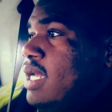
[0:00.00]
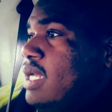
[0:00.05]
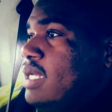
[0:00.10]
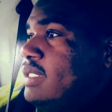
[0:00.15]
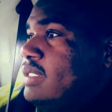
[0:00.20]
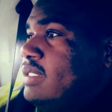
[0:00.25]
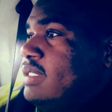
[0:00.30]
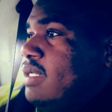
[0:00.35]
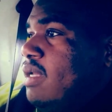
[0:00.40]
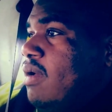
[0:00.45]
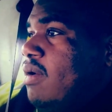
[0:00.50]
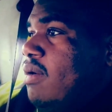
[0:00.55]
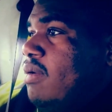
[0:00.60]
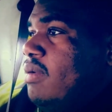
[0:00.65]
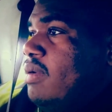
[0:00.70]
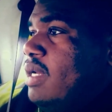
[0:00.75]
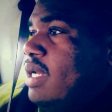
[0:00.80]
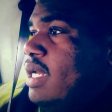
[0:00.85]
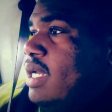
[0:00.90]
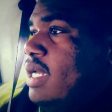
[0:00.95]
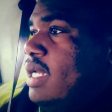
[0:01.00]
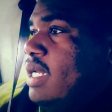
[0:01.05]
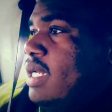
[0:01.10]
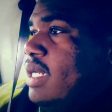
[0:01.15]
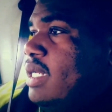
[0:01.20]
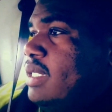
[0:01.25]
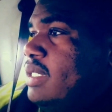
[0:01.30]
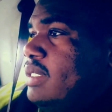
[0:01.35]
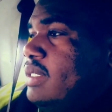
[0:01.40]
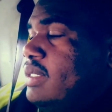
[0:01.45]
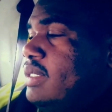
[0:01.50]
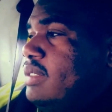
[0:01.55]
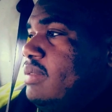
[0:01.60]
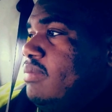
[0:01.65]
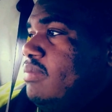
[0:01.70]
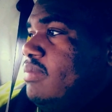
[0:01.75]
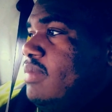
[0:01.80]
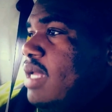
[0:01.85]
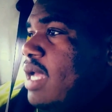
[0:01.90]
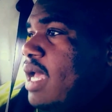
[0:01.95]
oh, uh, so uh,
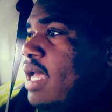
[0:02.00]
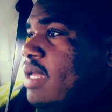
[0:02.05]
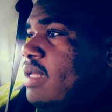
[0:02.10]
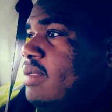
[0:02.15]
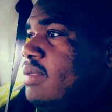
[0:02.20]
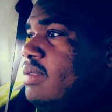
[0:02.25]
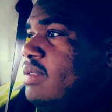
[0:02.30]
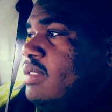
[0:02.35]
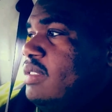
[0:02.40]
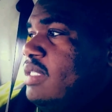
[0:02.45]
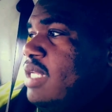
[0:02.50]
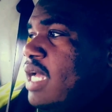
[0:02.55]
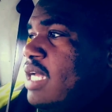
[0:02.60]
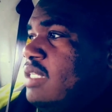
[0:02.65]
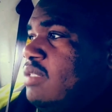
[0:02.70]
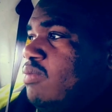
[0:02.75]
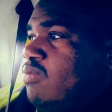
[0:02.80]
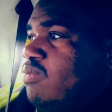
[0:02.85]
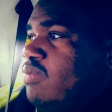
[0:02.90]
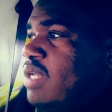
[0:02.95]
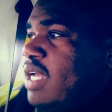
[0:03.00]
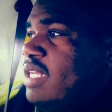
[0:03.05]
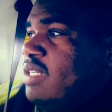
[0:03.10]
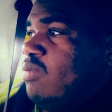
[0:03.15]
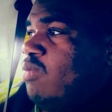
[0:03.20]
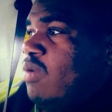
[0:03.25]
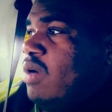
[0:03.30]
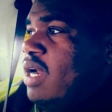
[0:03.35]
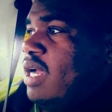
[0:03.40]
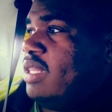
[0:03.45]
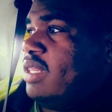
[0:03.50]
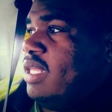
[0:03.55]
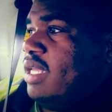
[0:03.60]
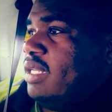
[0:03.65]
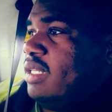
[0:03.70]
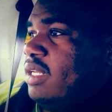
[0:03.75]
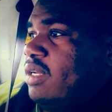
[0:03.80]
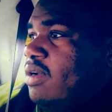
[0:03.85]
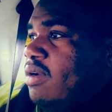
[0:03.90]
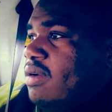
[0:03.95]
that's that's where I
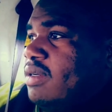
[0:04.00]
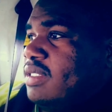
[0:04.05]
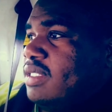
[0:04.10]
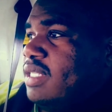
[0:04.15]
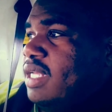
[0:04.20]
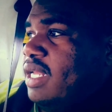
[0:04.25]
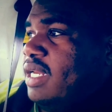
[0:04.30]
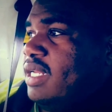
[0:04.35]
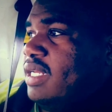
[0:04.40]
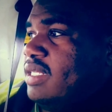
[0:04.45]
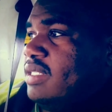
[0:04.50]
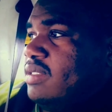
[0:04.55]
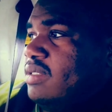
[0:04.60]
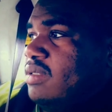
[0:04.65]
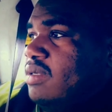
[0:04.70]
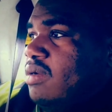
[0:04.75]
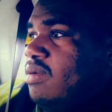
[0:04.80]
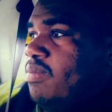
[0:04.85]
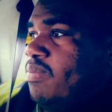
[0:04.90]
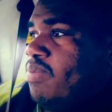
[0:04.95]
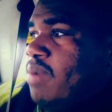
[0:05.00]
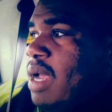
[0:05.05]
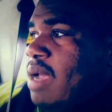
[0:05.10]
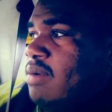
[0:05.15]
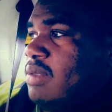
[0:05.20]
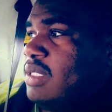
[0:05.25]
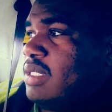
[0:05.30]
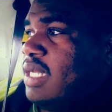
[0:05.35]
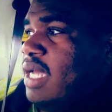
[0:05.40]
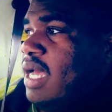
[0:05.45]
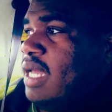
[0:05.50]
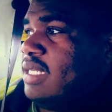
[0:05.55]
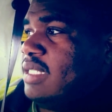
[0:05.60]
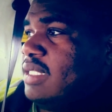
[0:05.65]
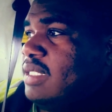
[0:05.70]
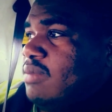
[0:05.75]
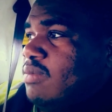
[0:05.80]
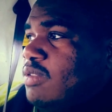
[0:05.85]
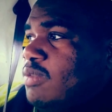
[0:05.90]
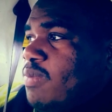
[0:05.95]
think the current state is. You know, Byron Scott
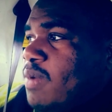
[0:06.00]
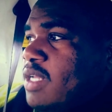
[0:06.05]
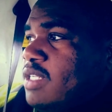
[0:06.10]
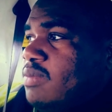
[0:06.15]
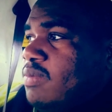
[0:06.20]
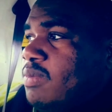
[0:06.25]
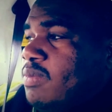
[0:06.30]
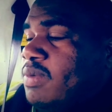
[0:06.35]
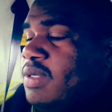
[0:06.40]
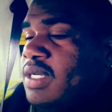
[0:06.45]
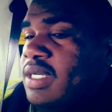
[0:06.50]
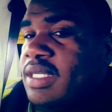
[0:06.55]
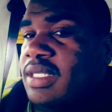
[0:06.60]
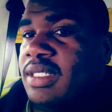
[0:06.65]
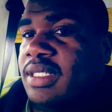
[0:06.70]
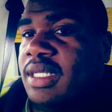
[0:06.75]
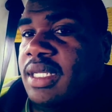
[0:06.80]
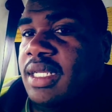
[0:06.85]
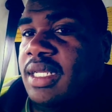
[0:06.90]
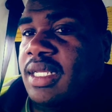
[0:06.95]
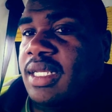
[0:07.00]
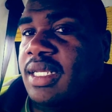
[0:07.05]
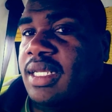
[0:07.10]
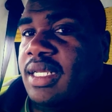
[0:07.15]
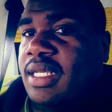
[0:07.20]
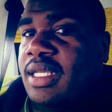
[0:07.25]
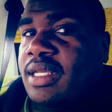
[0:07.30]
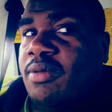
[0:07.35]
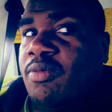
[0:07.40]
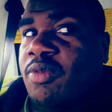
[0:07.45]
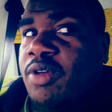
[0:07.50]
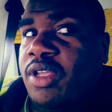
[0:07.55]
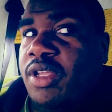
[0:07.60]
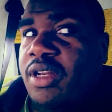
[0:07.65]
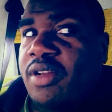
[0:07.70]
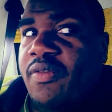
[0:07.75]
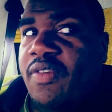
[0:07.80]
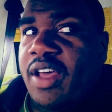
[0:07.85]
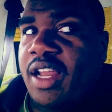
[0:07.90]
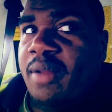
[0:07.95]
is responsible because when
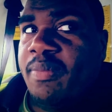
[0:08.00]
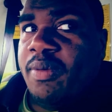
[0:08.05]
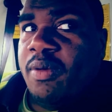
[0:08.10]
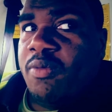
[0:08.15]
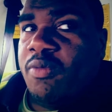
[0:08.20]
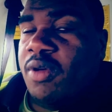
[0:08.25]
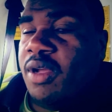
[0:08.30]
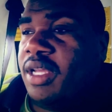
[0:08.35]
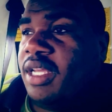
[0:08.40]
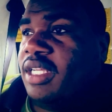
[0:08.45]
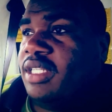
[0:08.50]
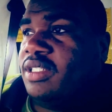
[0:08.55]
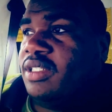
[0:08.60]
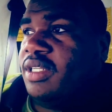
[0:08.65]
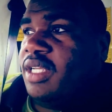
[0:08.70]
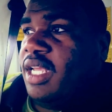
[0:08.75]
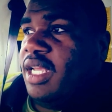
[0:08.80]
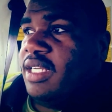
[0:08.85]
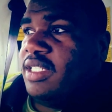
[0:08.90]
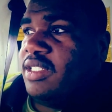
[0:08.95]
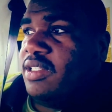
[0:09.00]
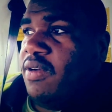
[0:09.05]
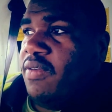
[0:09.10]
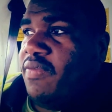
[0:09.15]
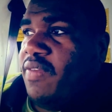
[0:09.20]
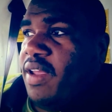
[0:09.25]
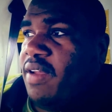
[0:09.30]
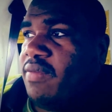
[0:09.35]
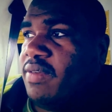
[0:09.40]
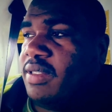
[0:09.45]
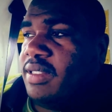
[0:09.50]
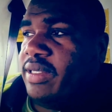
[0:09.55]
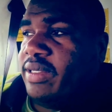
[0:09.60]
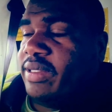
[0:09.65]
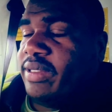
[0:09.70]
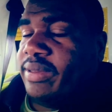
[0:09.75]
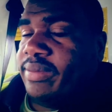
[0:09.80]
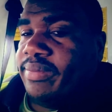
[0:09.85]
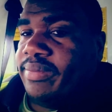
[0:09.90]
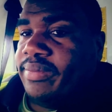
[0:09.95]
you're developing rookies, you can't show
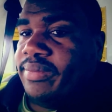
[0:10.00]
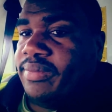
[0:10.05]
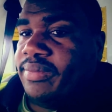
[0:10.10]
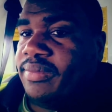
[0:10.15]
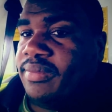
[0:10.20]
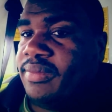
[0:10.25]
favoritism,